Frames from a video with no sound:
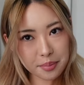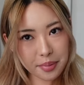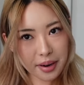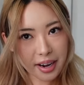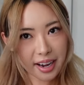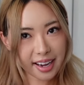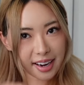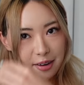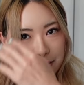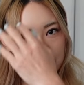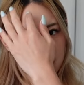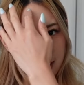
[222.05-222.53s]

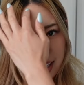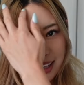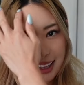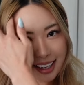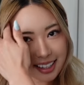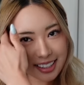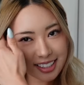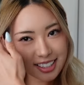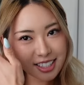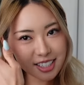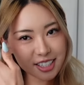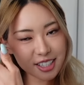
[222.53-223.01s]
but what I
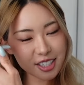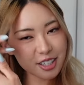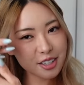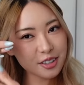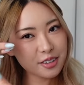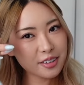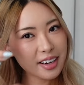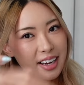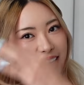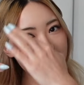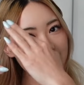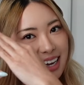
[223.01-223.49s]
like to
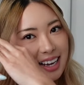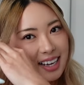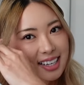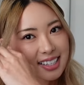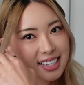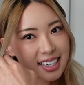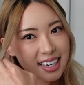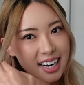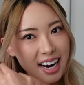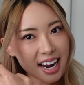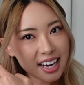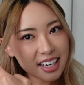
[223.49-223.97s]
do is
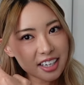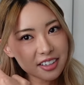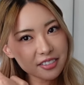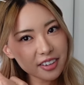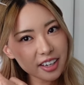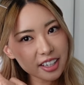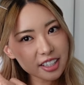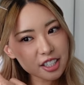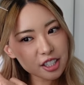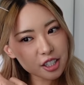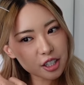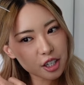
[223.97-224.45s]
I kind of
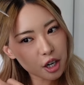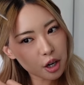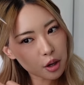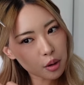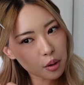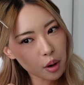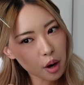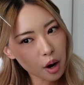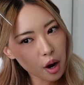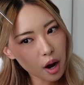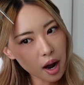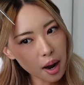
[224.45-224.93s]
like to go